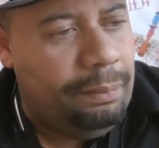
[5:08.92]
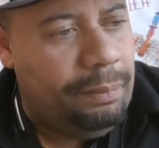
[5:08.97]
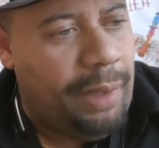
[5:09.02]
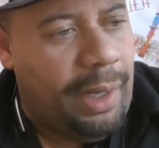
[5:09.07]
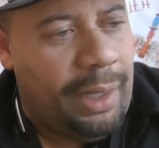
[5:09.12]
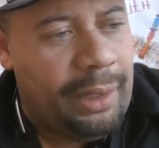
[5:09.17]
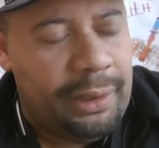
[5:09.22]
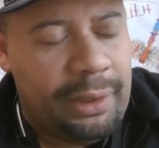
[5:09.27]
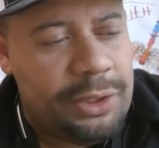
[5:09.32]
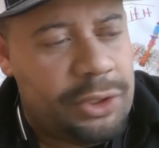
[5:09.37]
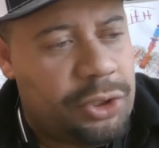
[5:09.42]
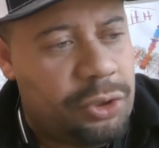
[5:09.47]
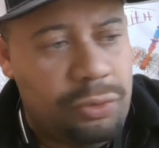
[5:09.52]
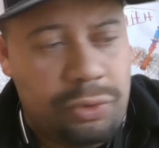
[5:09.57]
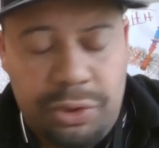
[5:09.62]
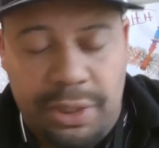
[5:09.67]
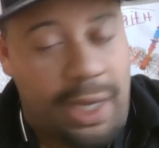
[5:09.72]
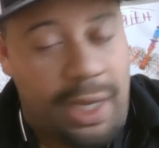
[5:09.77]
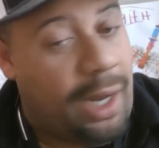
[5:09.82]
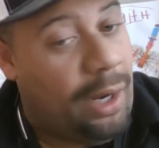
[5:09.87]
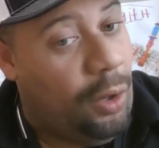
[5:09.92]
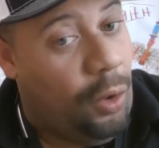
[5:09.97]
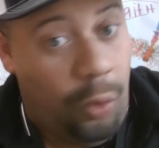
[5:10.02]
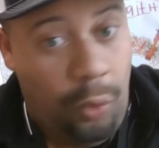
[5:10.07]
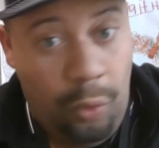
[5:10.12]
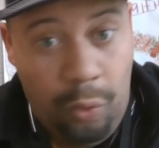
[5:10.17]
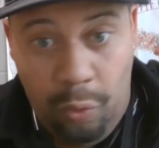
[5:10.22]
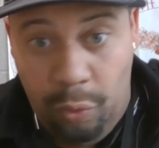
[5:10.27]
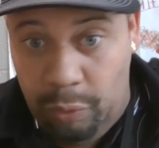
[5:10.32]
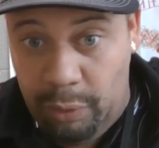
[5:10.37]
unless you just got a
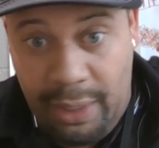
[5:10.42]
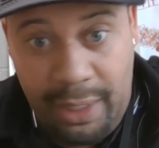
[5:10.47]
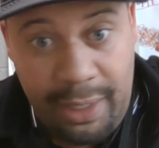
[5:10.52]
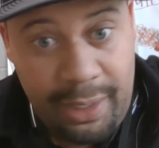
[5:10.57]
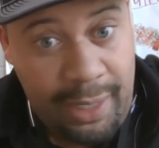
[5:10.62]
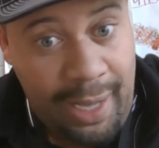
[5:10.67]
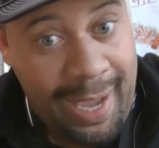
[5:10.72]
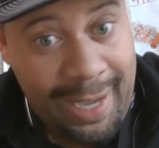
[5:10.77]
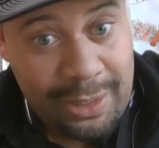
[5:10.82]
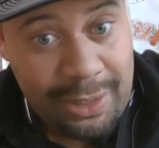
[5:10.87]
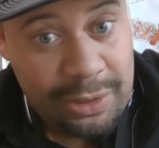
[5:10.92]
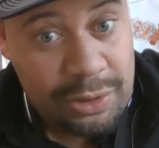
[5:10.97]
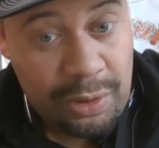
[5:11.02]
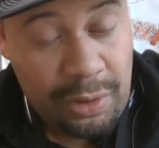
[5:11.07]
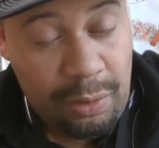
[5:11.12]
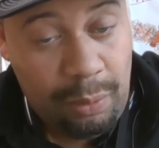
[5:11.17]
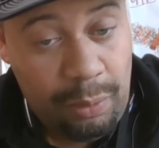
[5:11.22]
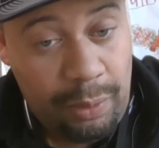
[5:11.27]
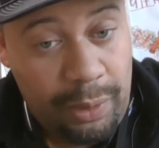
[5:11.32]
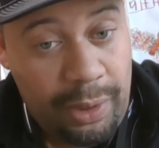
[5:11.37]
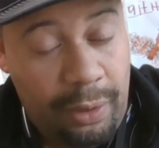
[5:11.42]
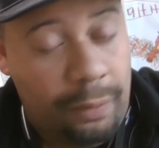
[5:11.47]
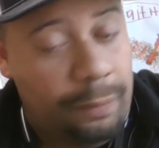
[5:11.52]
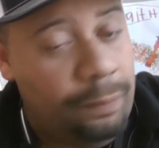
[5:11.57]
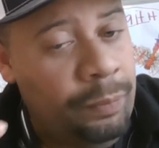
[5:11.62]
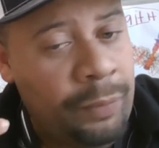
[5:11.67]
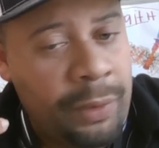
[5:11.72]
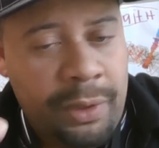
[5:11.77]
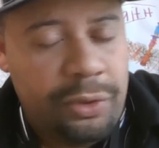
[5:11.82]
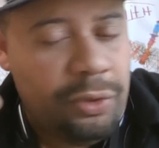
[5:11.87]
whole lot of action going
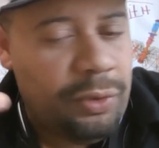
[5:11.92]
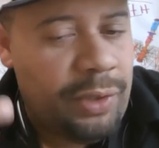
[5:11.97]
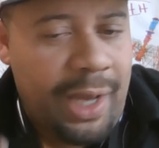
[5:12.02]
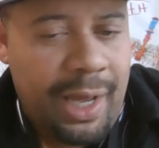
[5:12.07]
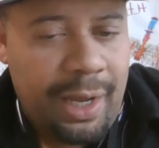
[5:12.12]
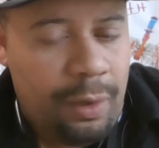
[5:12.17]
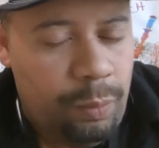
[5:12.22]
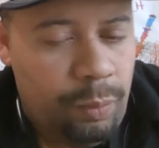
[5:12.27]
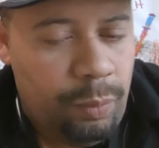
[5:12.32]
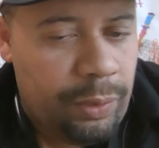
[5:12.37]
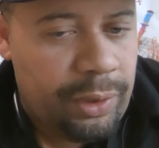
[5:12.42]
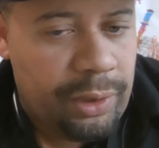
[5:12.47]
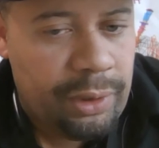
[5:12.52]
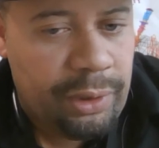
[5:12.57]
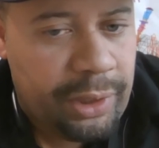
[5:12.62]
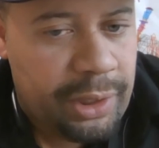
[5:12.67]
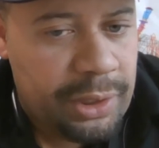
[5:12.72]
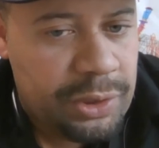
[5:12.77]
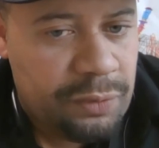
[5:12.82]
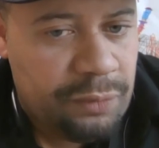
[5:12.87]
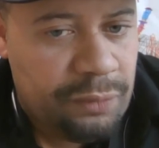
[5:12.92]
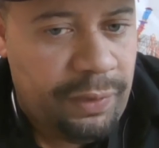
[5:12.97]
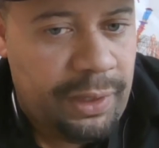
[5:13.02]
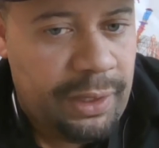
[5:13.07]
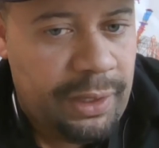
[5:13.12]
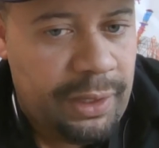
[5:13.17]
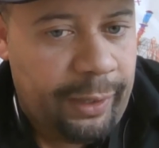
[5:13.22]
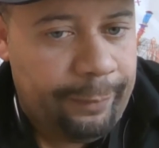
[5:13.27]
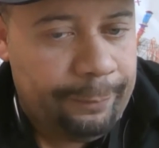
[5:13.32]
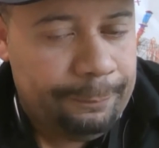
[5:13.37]
on, they're not going to want to look at your
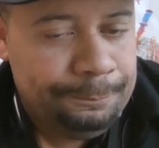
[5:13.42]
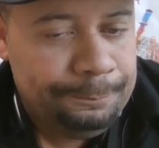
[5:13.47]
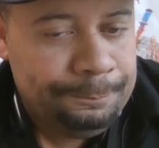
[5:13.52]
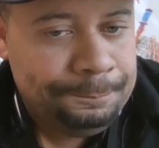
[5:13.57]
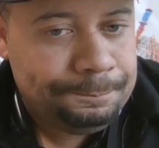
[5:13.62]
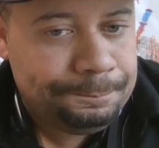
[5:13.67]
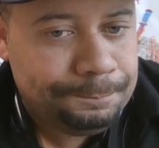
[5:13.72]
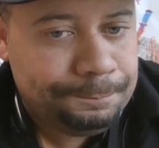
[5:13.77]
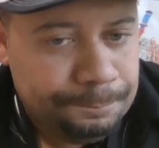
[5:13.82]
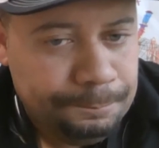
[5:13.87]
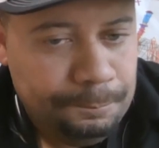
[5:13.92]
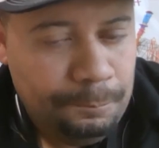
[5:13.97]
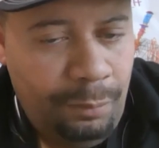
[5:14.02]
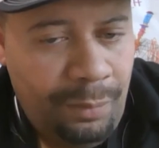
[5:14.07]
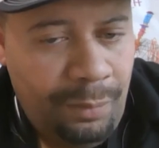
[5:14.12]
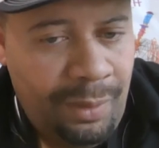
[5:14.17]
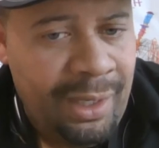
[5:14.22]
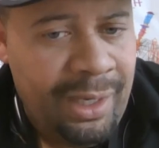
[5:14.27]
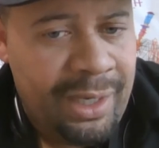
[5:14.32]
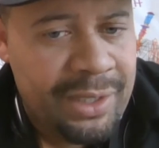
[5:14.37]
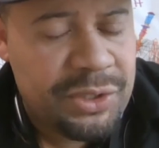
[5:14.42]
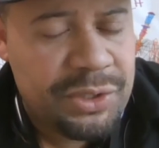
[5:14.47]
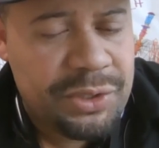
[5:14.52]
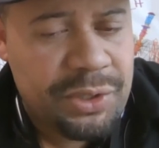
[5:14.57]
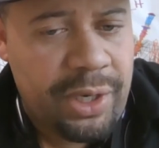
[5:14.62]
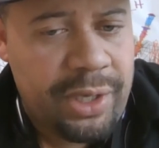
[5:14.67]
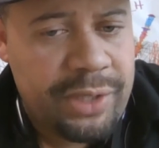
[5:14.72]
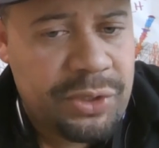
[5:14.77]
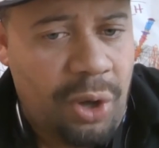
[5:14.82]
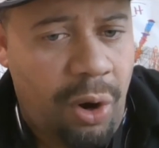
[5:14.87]
video because
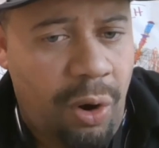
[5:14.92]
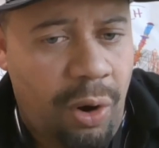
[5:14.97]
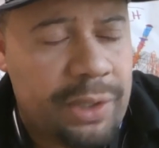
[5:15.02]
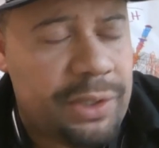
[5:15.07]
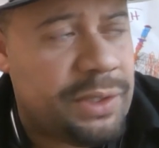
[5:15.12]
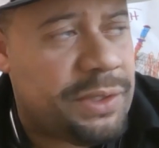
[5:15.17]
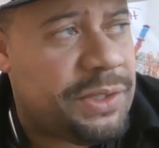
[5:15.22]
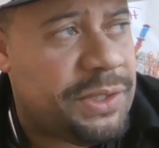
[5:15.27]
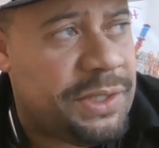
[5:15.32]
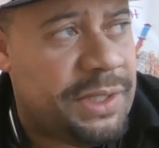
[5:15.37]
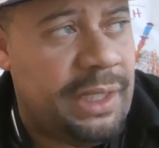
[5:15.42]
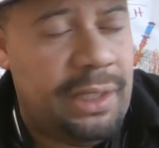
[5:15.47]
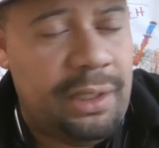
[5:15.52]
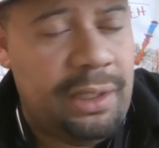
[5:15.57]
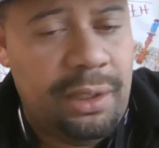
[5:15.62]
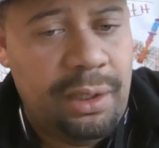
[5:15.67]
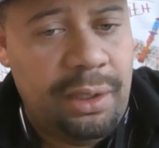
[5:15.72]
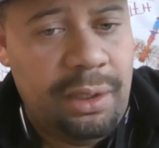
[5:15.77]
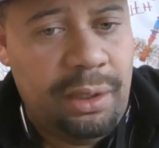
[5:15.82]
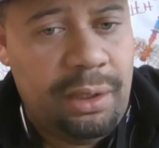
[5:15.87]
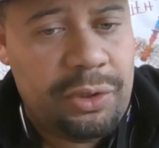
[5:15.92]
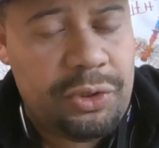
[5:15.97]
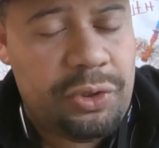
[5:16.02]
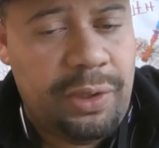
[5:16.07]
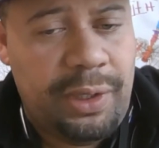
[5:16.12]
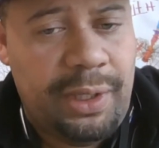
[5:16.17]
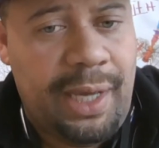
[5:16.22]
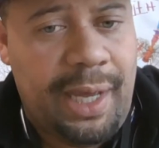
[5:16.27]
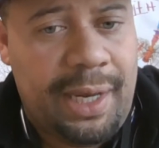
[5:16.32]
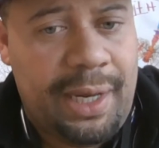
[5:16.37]
it's hard to see because you
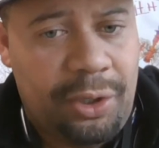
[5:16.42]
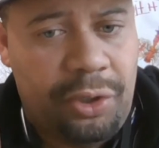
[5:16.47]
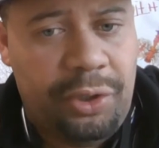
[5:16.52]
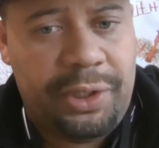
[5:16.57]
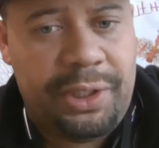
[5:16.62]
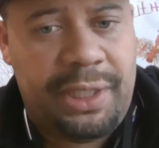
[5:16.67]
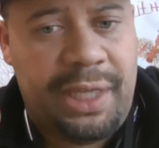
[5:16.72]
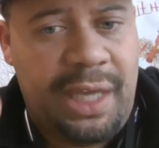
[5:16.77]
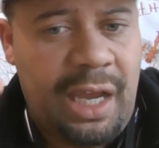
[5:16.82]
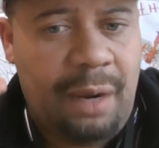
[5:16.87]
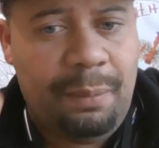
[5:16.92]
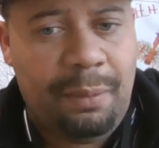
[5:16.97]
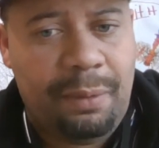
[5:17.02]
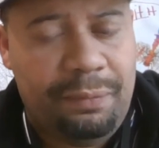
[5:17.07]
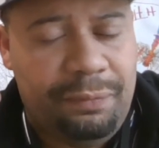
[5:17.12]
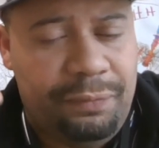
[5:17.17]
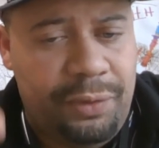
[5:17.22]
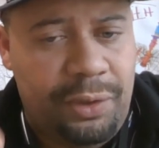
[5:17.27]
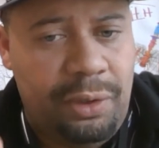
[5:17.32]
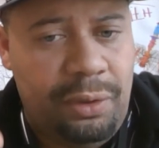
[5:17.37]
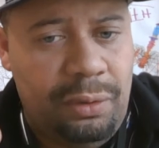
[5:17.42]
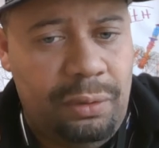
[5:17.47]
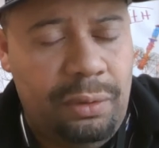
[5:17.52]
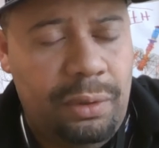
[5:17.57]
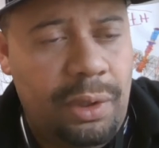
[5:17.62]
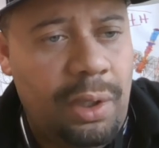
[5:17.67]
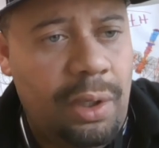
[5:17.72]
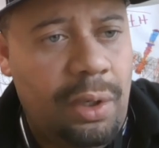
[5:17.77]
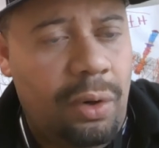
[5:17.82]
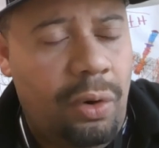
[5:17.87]
ain't got a good camera
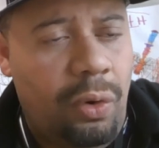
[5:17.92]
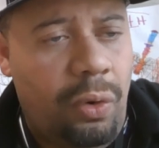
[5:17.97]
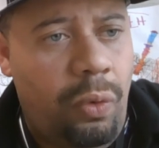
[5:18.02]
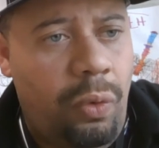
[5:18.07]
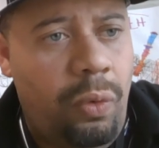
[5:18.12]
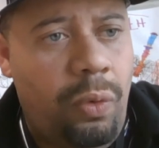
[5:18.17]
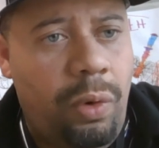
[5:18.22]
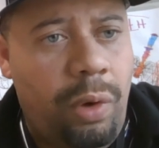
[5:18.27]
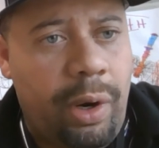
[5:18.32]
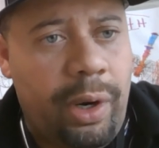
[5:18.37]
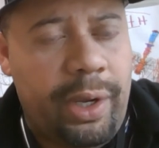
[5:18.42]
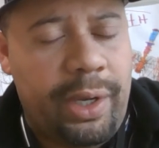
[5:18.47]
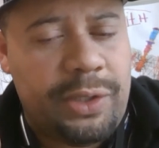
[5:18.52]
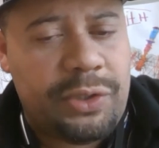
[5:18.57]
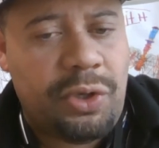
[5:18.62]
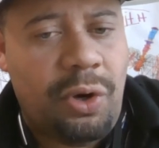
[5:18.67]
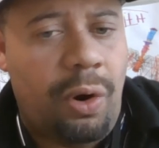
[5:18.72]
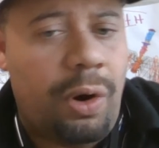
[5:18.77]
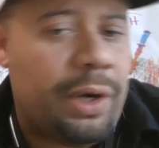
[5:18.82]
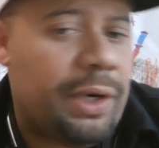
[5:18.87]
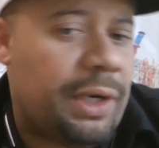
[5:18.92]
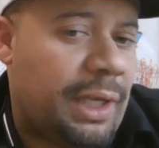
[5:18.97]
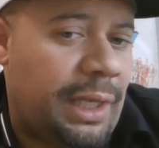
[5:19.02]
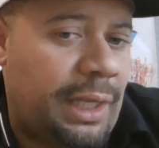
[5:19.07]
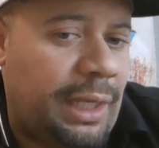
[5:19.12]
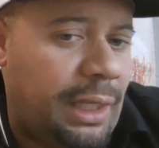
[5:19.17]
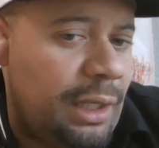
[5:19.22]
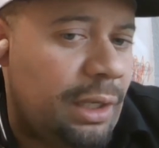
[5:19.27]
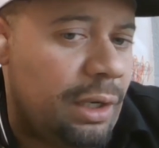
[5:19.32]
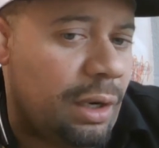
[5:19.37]
view, or it's hard to
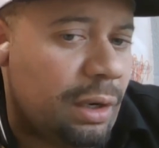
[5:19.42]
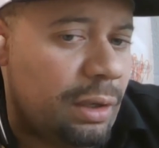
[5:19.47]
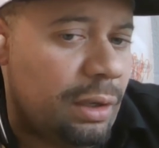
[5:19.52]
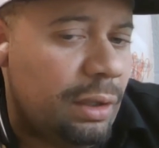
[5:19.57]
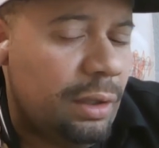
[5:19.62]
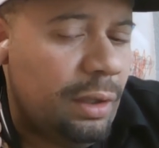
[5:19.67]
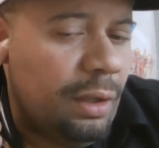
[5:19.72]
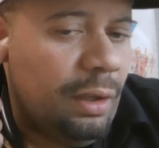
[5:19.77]
hear